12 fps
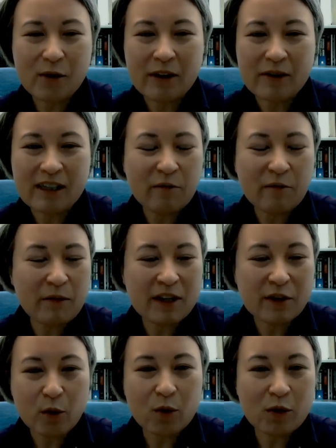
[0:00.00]
give me the
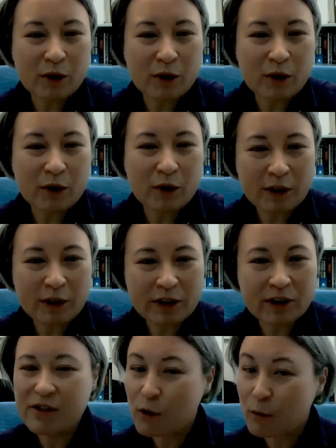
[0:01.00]
tools to be a
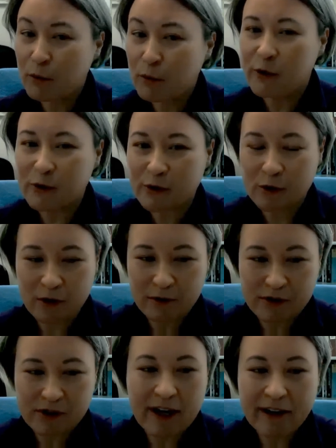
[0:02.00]
super user of
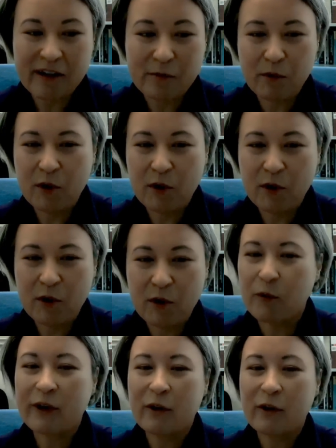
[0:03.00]
science, but we are
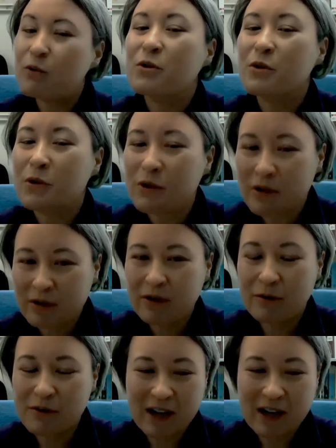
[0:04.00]
all users of
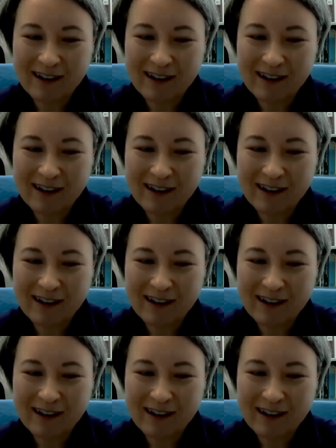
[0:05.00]
science.